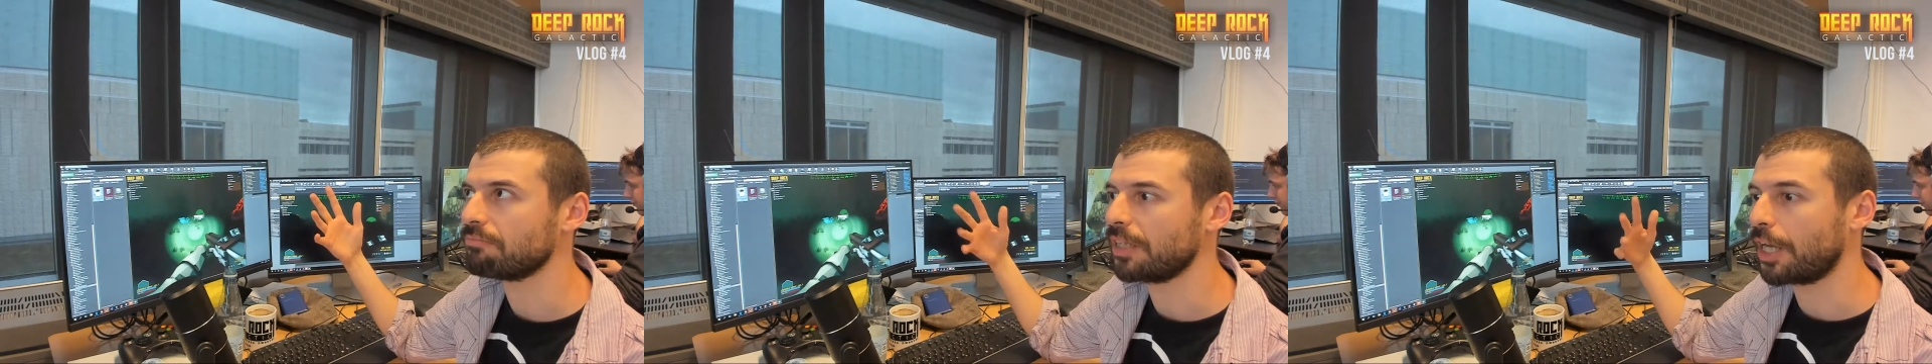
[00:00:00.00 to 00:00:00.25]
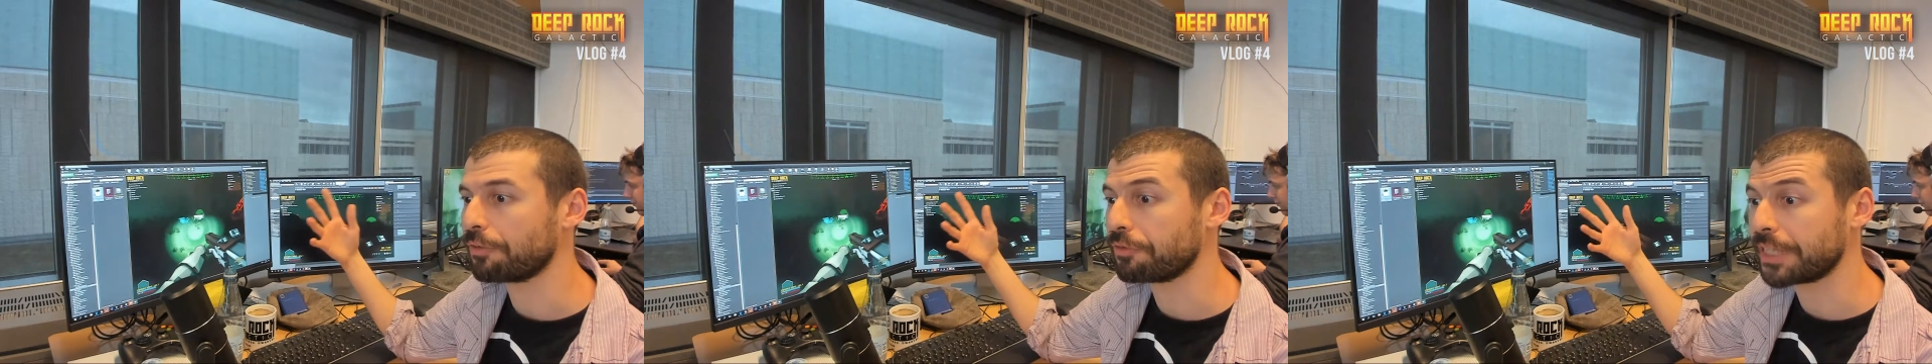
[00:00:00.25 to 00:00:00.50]
a
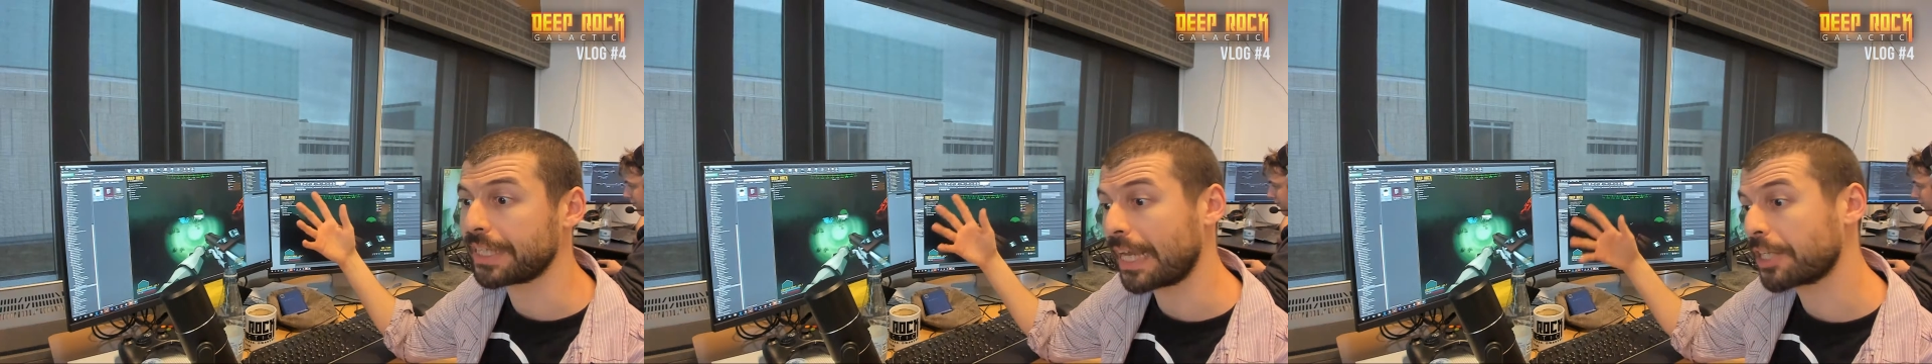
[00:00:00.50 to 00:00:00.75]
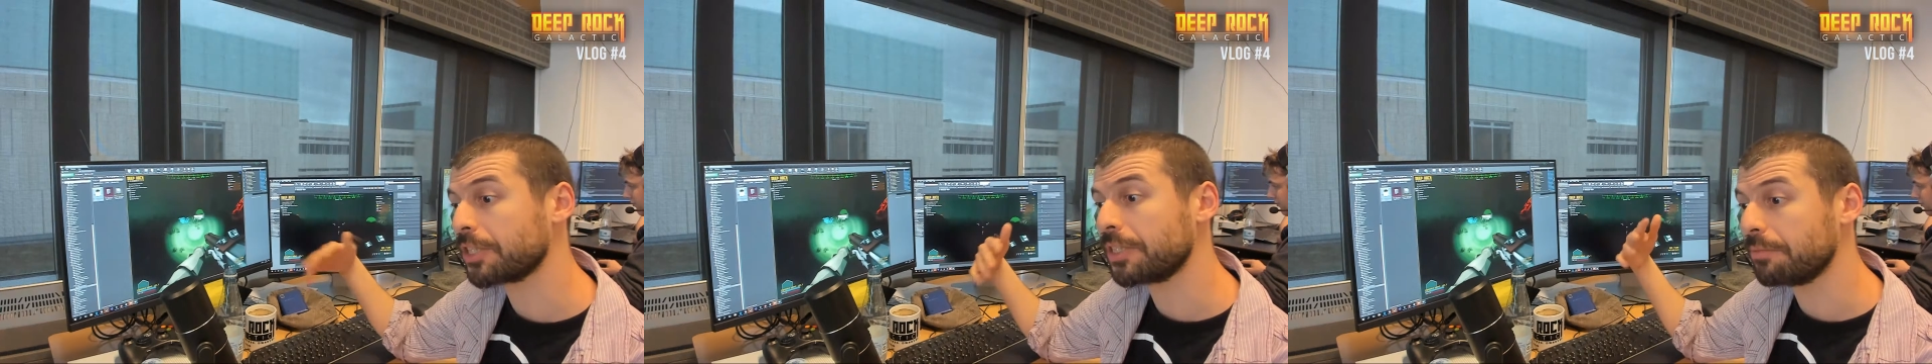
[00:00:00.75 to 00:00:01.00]
lot of it can
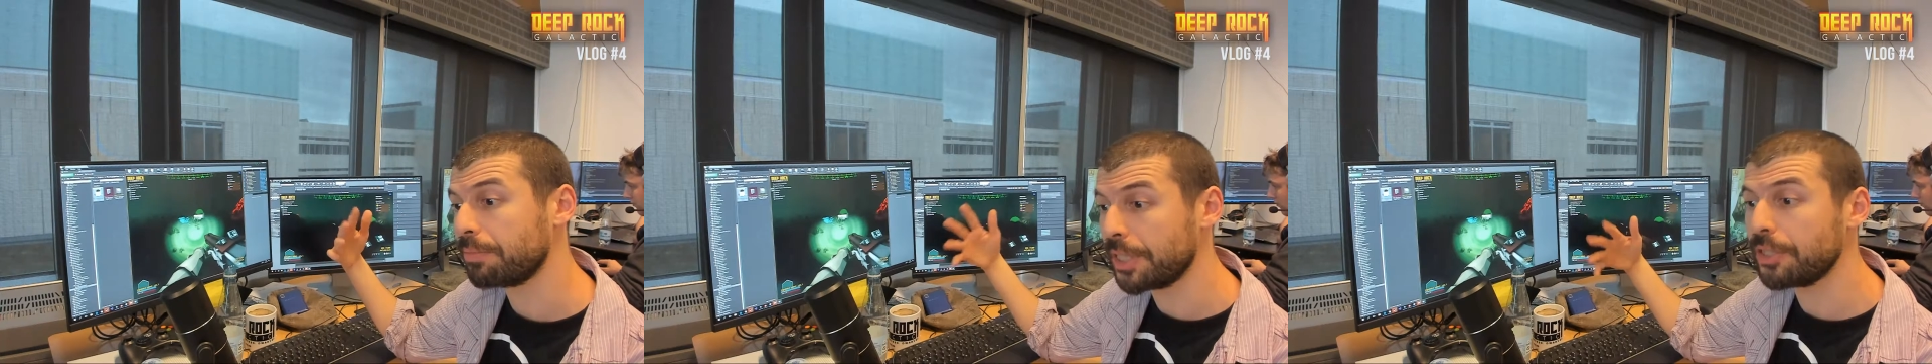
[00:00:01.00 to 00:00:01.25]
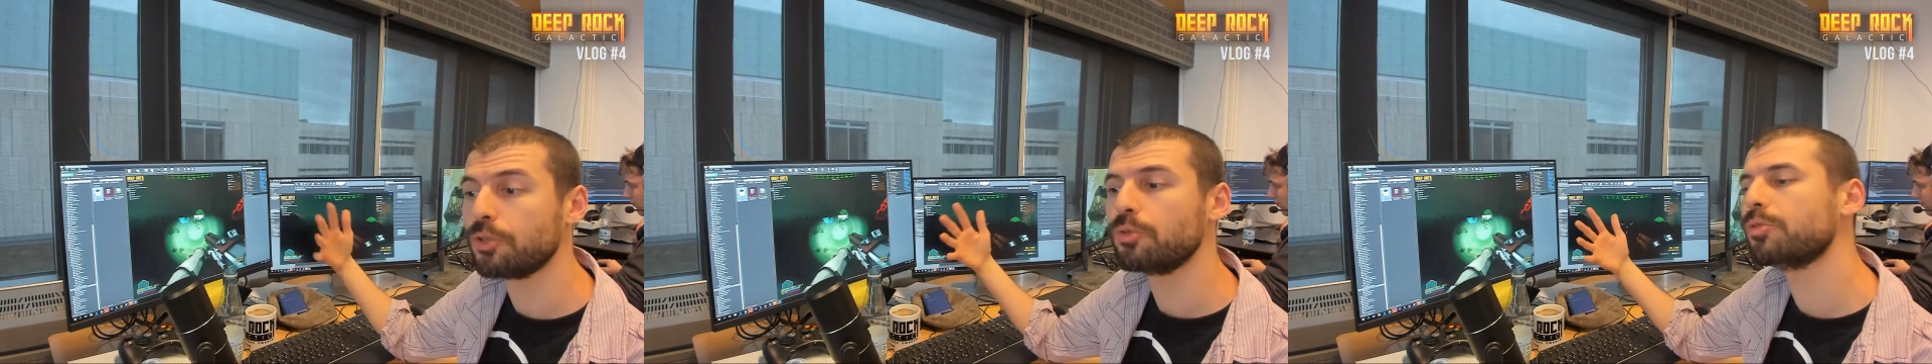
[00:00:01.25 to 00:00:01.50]
actually be
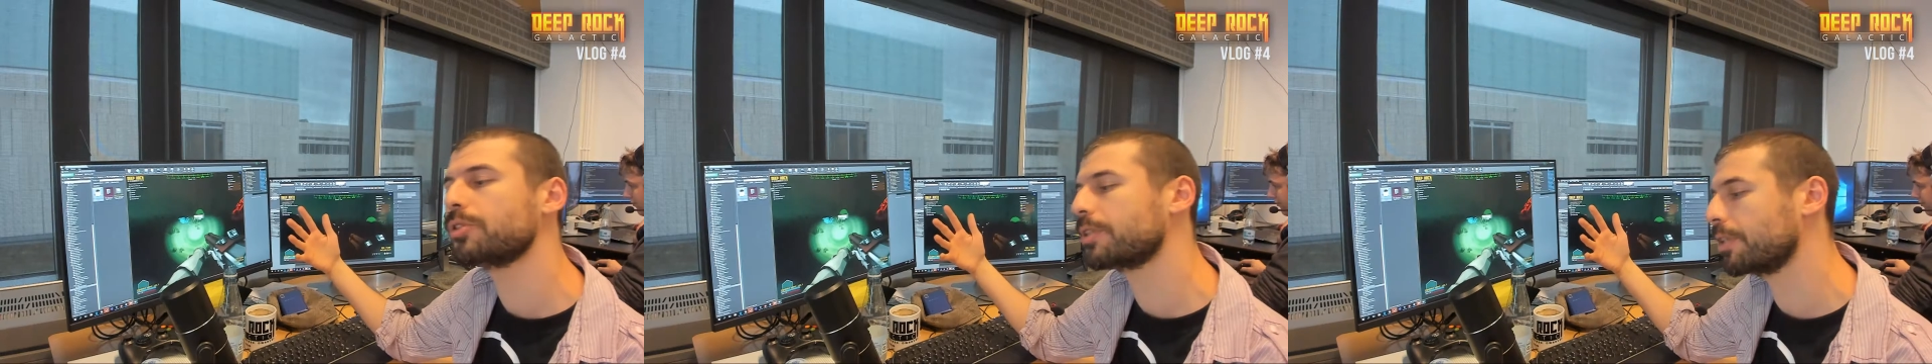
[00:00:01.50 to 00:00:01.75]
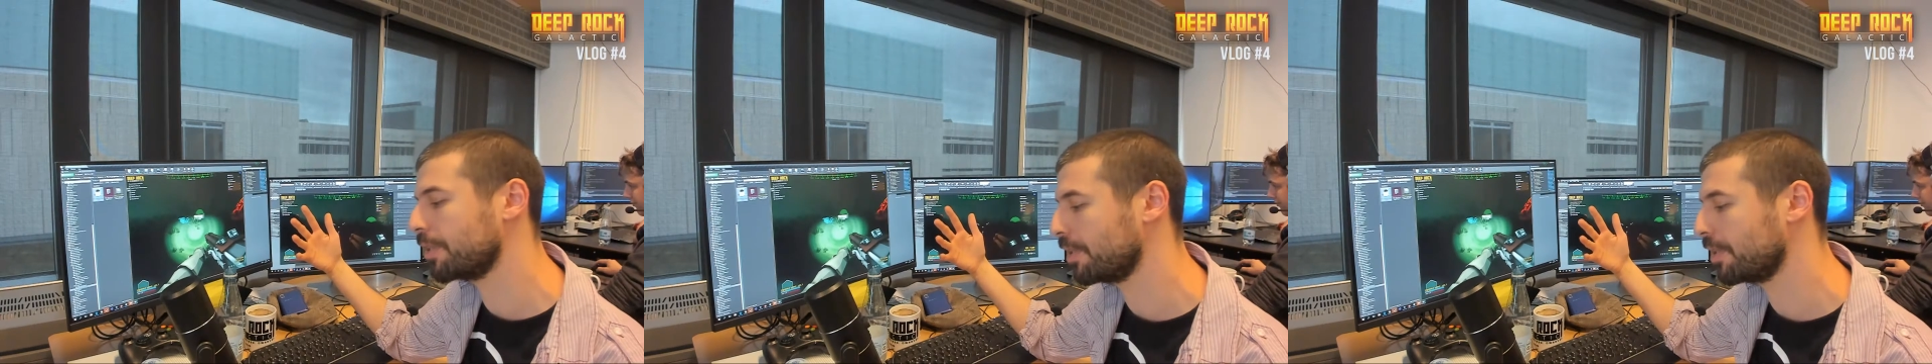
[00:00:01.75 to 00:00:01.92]
used